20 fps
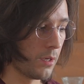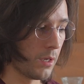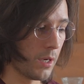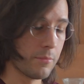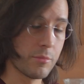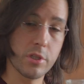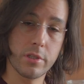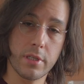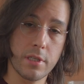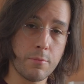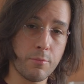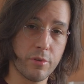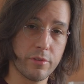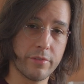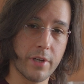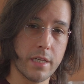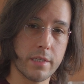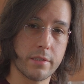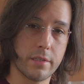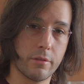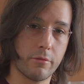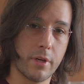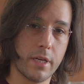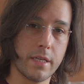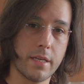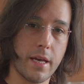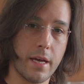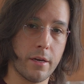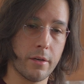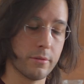I'm just improvising right
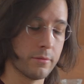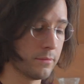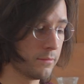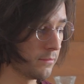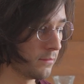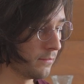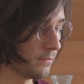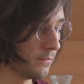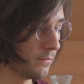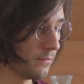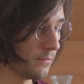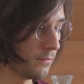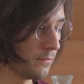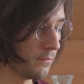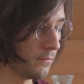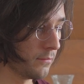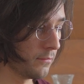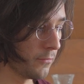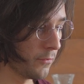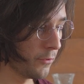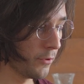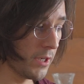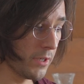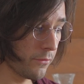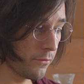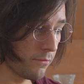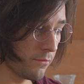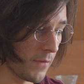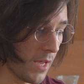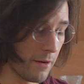now.
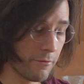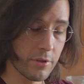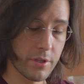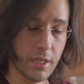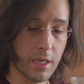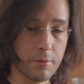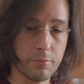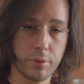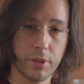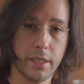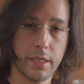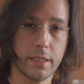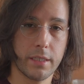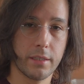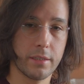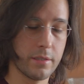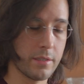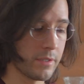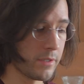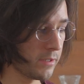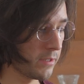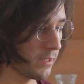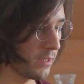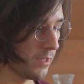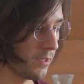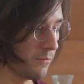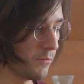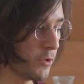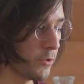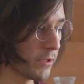Throughout everything I'm playing in this
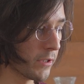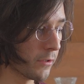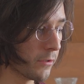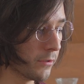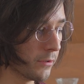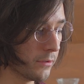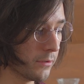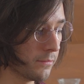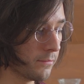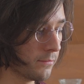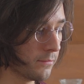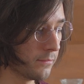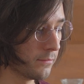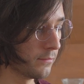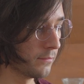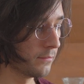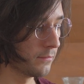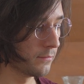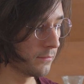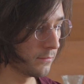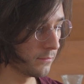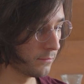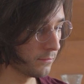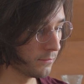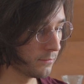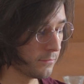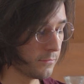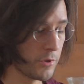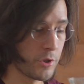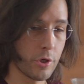musical
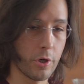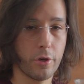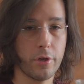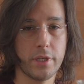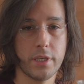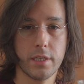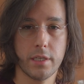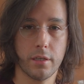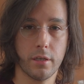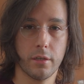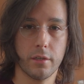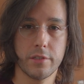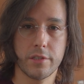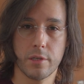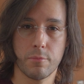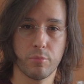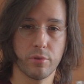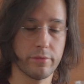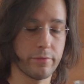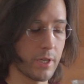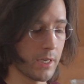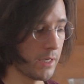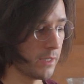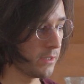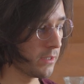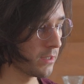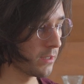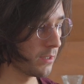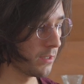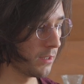journey here is
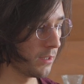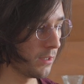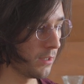improvised.